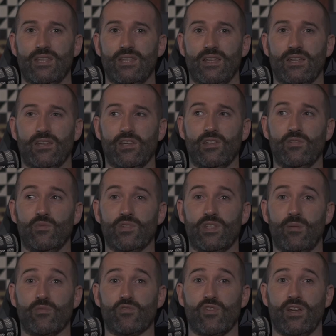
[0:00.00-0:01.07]
And he was
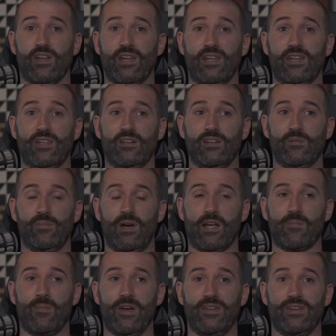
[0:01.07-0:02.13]
demonstrating in a
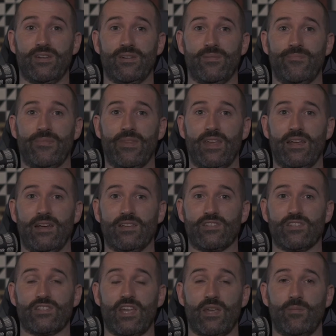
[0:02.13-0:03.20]
back bend. And it's
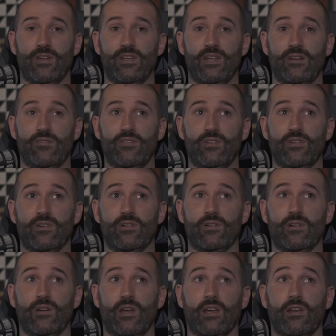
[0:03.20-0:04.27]
the same idea. If you're
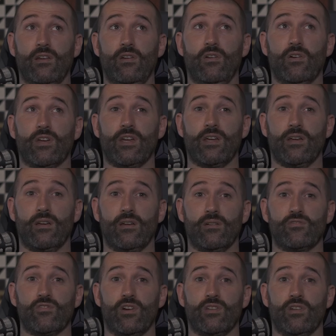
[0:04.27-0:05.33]
like
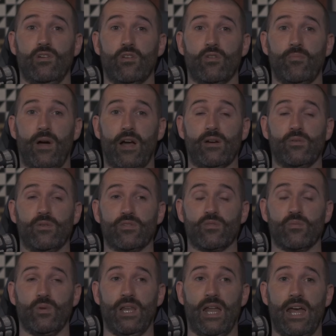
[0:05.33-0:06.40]
trying to look backwards,
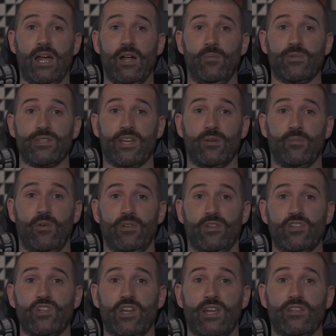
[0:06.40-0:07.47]
it will help set up all
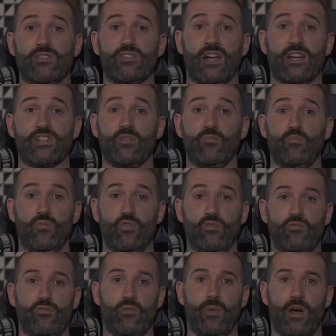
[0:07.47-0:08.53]
the chains to actually
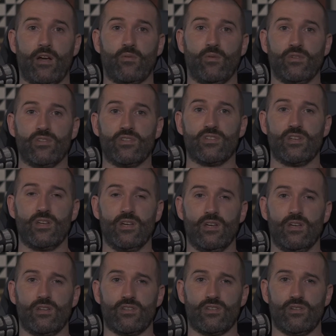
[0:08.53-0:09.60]
move you backwards.
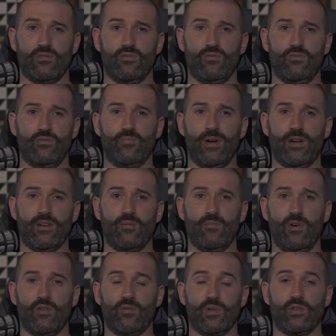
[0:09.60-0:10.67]
So bear that in
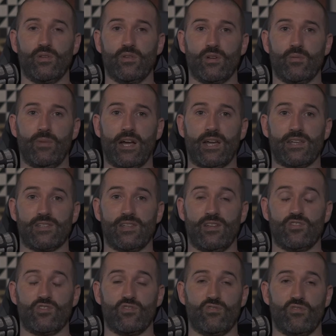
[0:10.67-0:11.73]
mind when you're doing your back
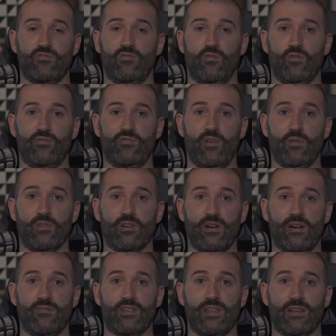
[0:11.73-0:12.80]
extensions or forward folding or
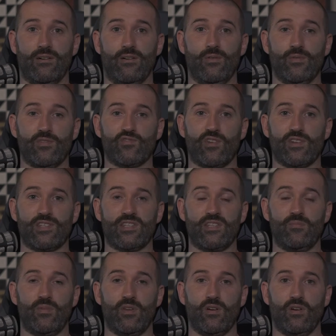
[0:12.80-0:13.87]
everything. Always try see
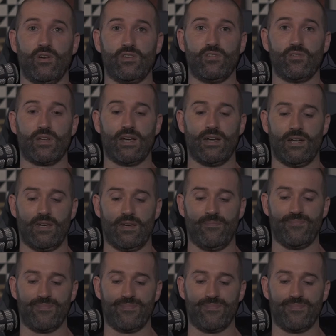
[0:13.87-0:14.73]
beyond you can.